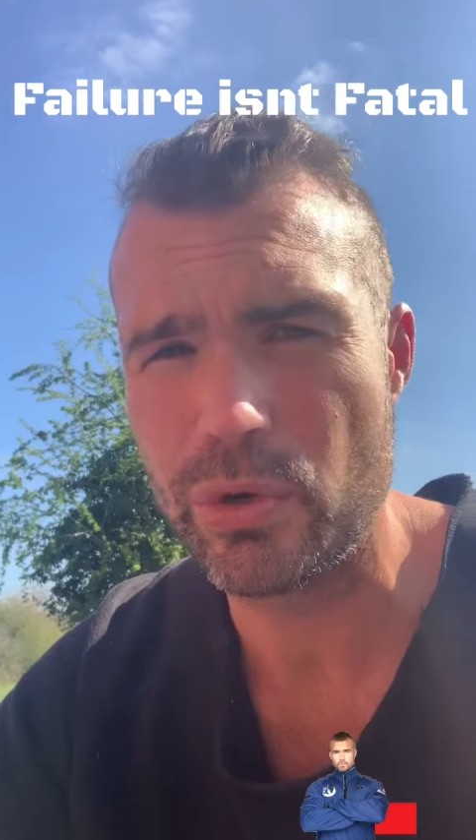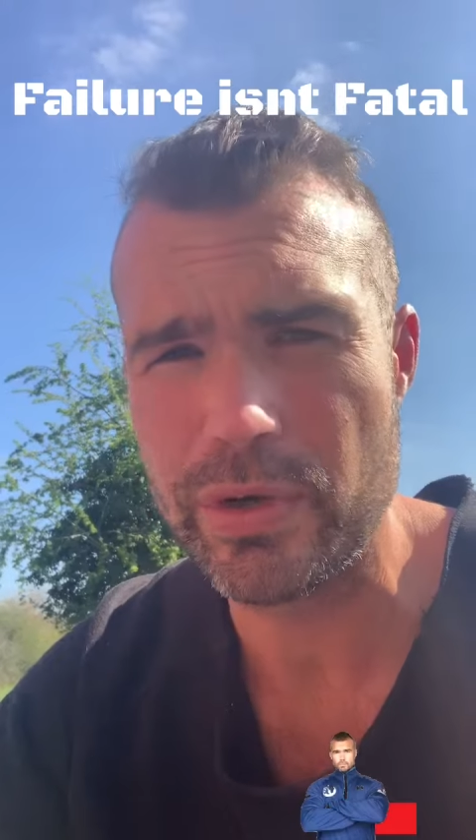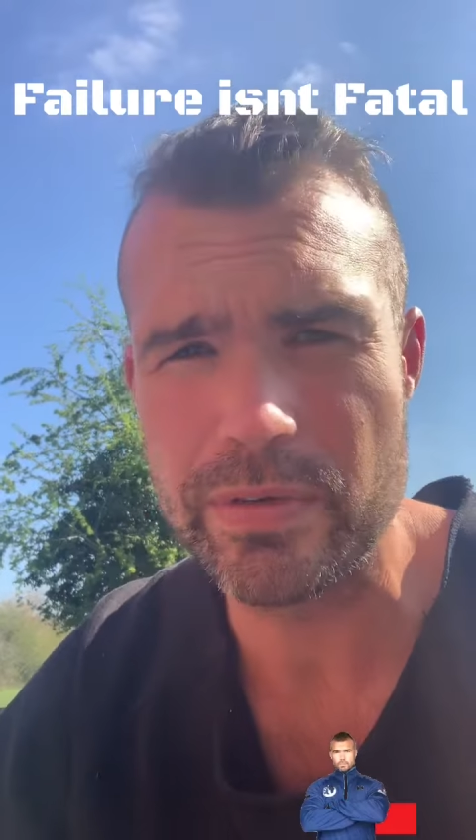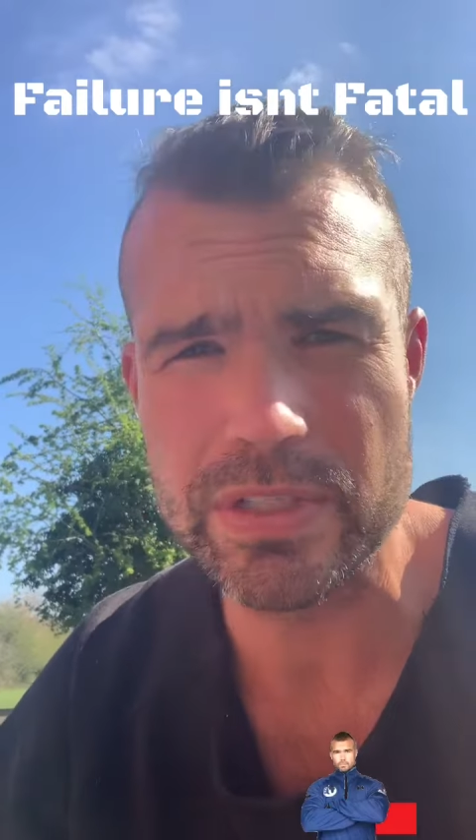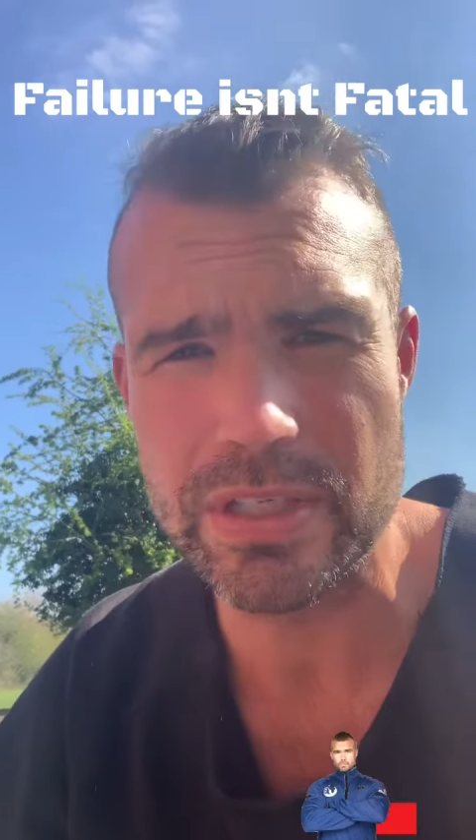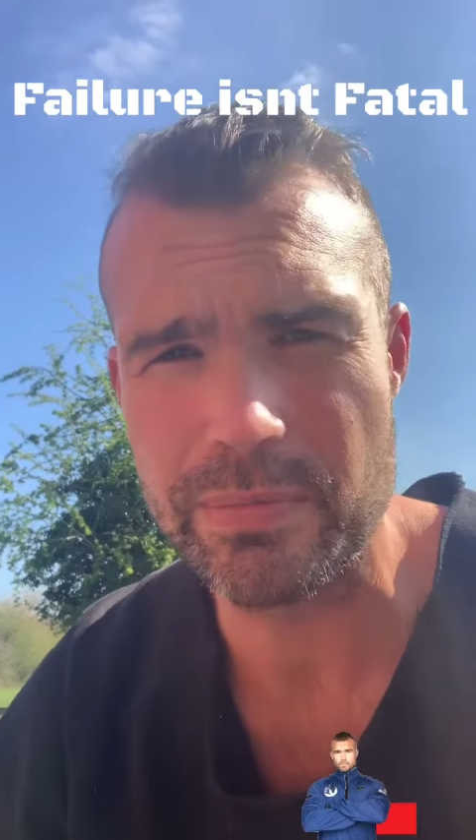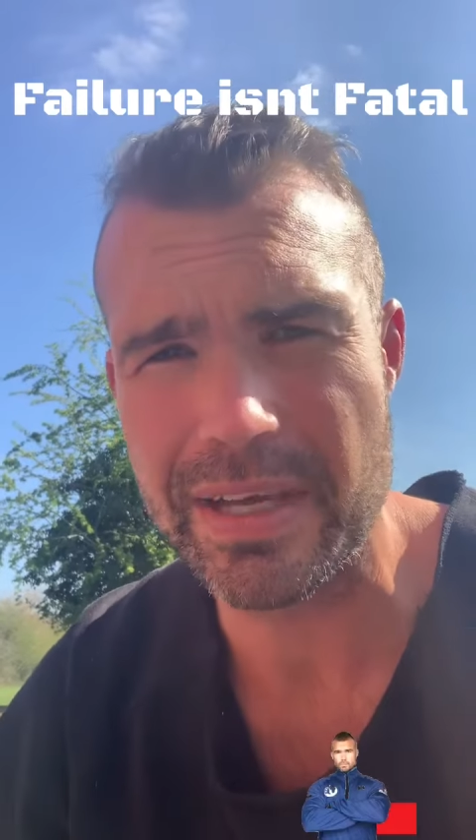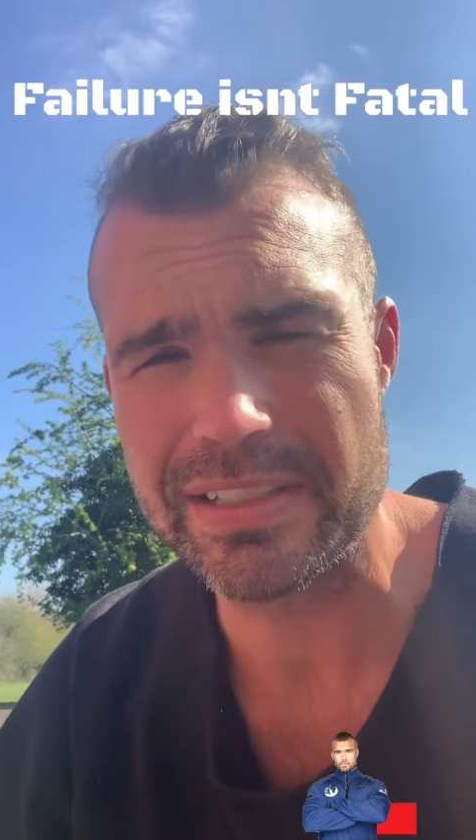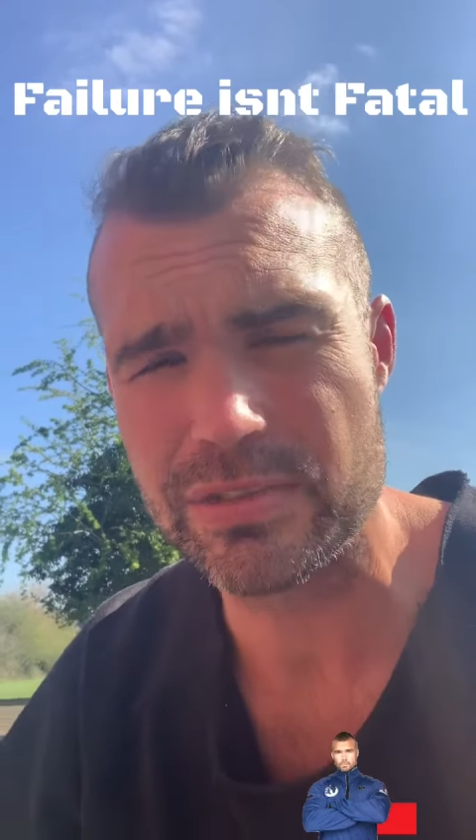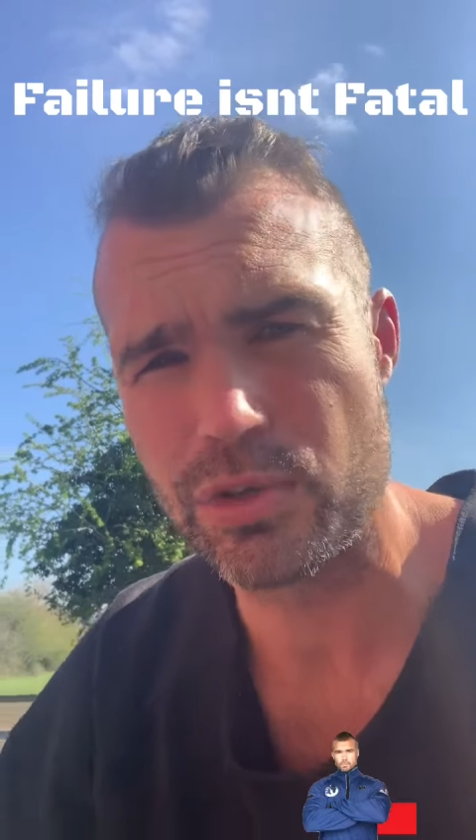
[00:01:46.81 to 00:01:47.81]
or even in some
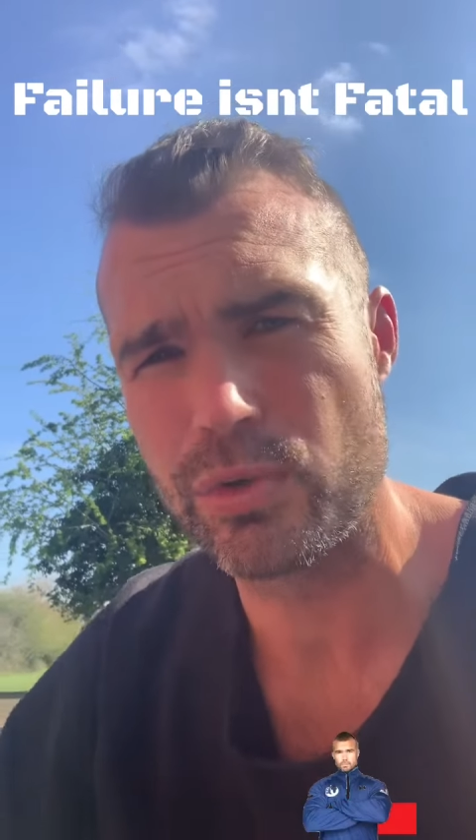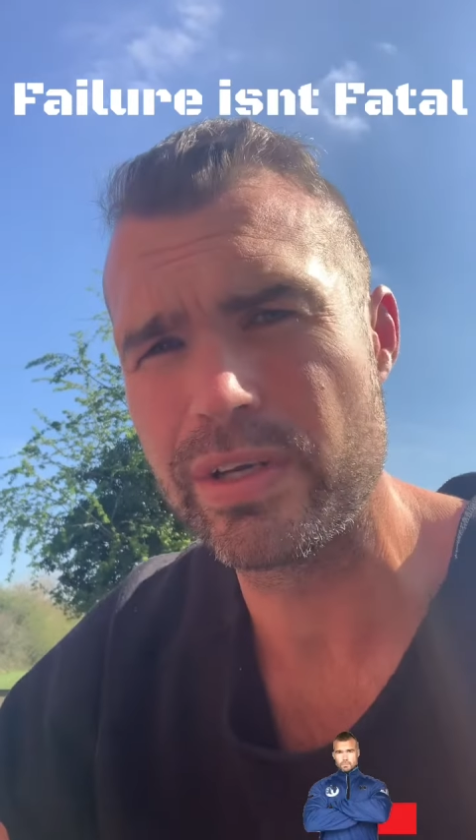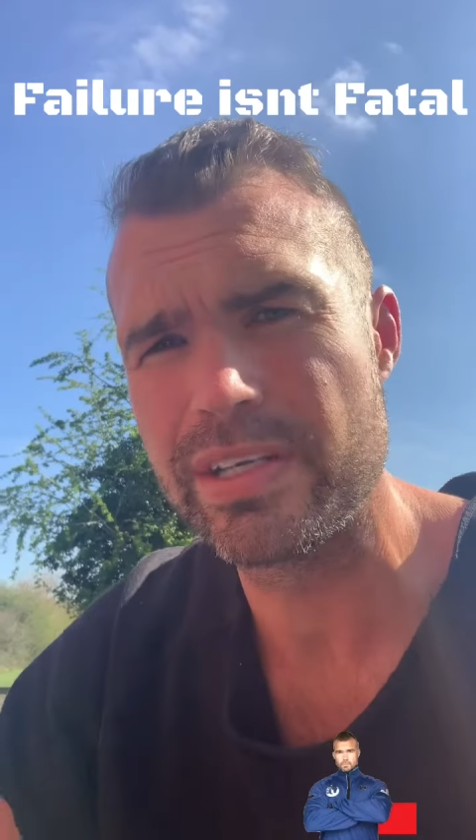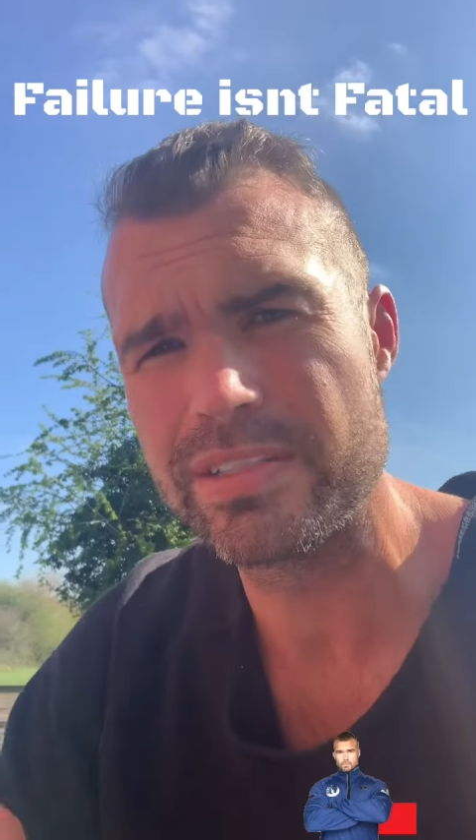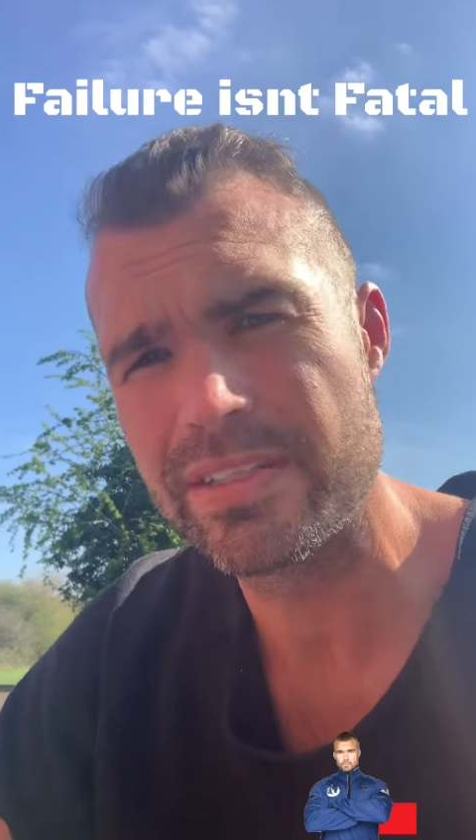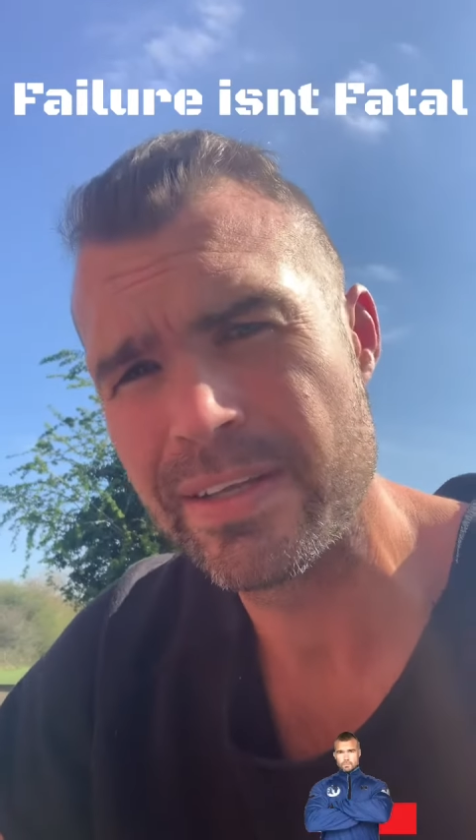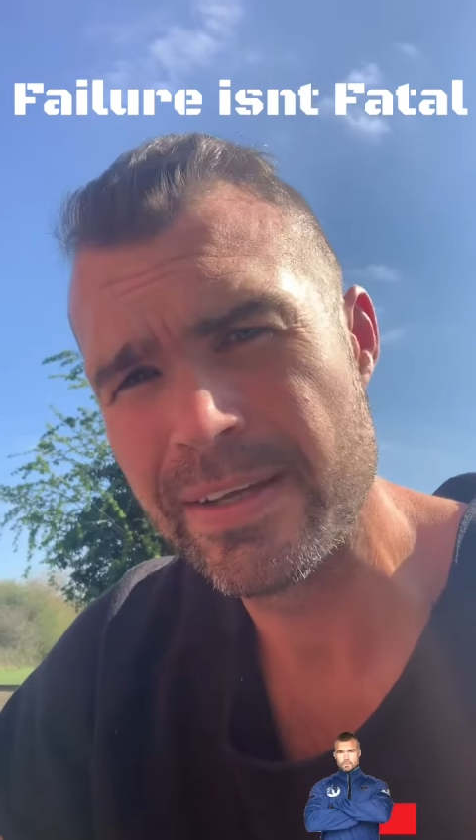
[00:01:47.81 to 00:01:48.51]
cases careers.